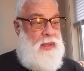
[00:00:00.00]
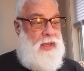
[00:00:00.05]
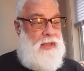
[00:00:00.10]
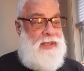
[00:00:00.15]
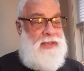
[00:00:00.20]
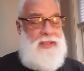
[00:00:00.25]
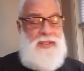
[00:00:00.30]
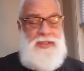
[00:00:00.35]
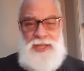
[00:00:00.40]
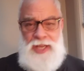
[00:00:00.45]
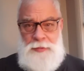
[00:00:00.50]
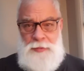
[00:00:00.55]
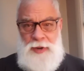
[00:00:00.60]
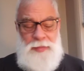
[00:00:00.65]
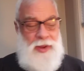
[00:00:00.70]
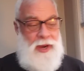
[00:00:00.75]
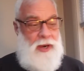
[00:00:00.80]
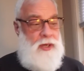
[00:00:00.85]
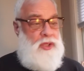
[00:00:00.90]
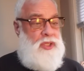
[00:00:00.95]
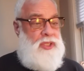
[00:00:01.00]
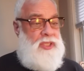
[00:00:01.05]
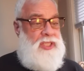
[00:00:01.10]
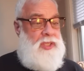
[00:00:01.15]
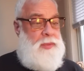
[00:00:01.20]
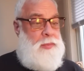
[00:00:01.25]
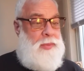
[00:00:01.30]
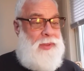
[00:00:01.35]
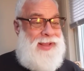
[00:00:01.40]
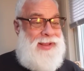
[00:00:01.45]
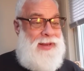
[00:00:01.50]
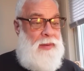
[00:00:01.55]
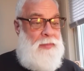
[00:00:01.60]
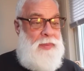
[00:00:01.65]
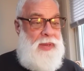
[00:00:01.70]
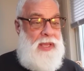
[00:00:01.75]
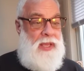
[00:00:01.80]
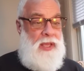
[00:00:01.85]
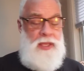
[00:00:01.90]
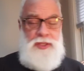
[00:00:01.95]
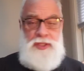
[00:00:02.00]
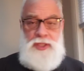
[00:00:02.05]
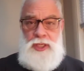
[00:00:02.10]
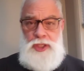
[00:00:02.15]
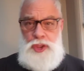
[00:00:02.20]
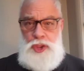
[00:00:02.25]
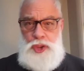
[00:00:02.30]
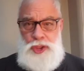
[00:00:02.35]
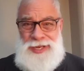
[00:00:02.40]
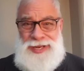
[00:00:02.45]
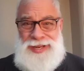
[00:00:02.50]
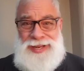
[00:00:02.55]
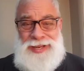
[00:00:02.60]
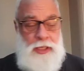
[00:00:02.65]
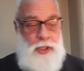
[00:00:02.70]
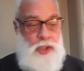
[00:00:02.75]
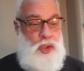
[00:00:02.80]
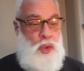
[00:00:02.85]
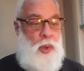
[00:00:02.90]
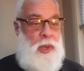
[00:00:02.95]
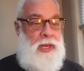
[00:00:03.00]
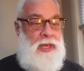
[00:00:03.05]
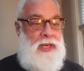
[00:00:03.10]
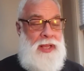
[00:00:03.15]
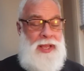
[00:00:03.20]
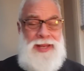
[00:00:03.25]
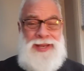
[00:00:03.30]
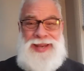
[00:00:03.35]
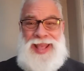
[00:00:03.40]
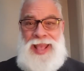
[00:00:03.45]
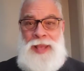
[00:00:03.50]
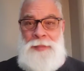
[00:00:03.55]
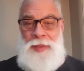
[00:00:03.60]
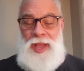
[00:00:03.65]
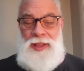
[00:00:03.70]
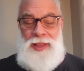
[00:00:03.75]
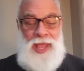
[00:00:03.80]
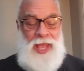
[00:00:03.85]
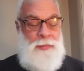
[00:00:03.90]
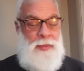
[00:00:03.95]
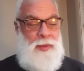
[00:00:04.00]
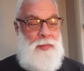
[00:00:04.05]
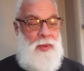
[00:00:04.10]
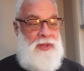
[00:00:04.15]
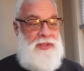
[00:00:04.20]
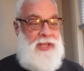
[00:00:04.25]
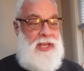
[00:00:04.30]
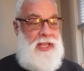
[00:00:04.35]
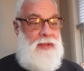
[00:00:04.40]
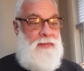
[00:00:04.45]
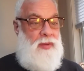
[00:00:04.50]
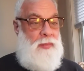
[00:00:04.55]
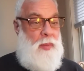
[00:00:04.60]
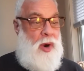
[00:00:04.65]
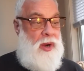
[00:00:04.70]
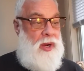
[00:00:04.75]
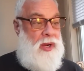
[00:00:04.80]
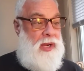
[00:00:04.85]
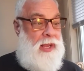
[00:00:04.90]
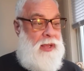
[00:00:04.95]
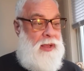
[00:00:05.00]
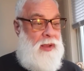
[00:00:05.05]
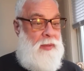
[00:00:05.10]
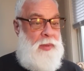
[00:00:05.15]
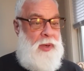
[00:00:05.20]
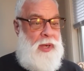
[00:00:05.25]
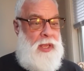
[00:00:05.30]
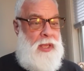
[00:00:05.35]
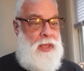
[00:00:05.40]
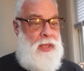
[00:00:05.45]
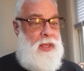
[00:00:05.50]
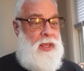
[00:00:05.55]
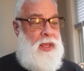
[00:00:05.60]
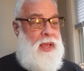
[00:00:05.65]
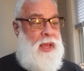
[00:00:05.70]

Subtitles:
I'd like to see how many marriages split because she joined an MLM, a multi-level marketing company,